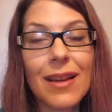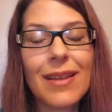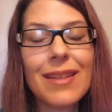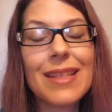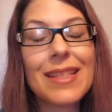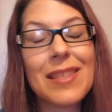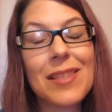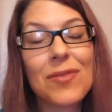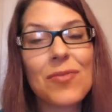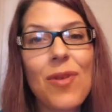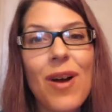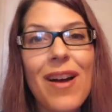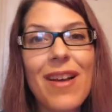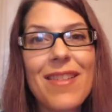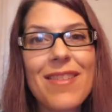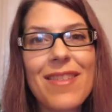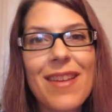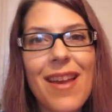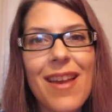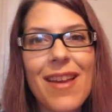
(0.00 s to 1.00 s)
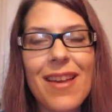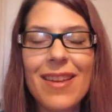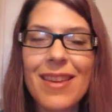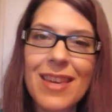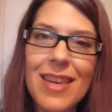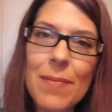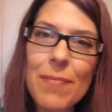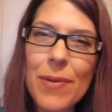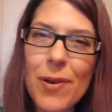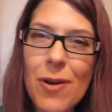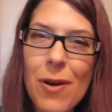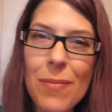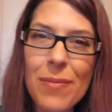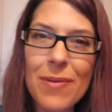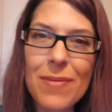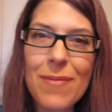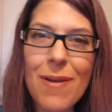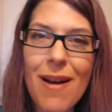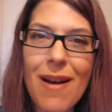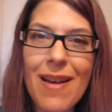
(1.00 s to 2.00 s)
And this is why I say, keep an
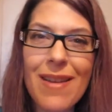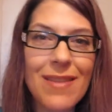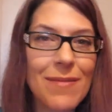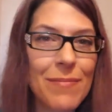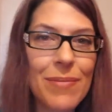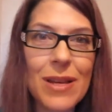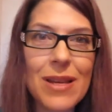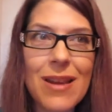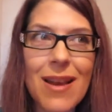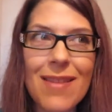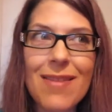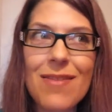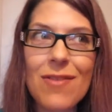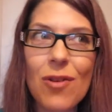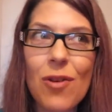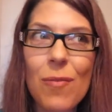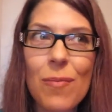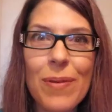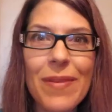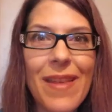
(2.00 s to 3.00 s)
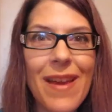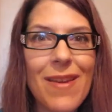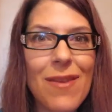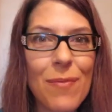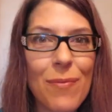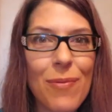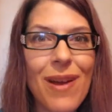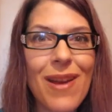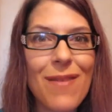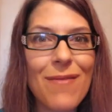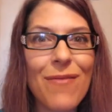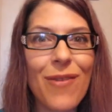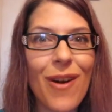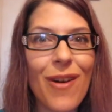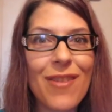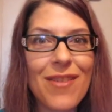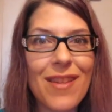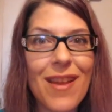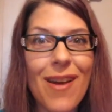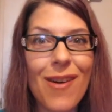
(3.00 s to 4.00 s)
open mind, but not so open that your brain
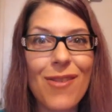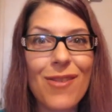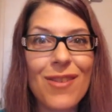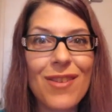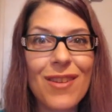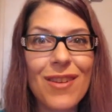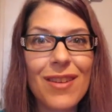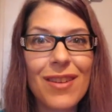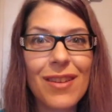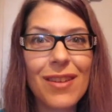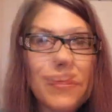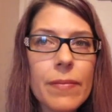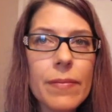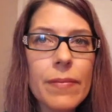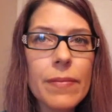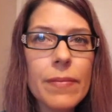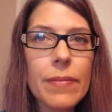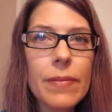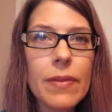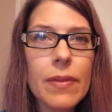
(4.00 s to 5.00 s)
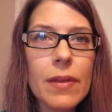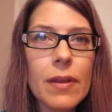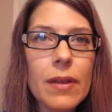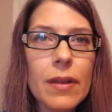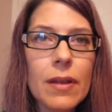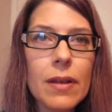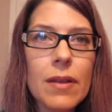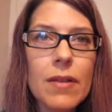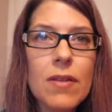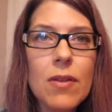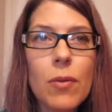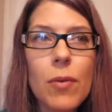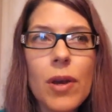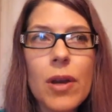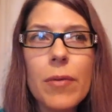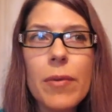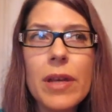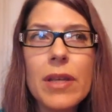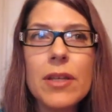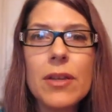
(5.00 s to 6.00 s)
falls out. So what
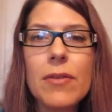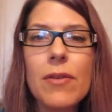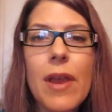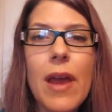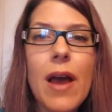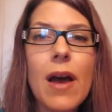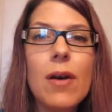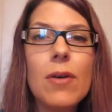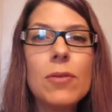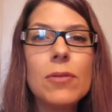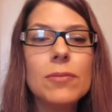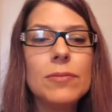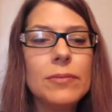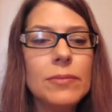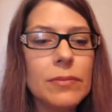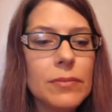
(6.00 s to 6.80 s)
do we do now?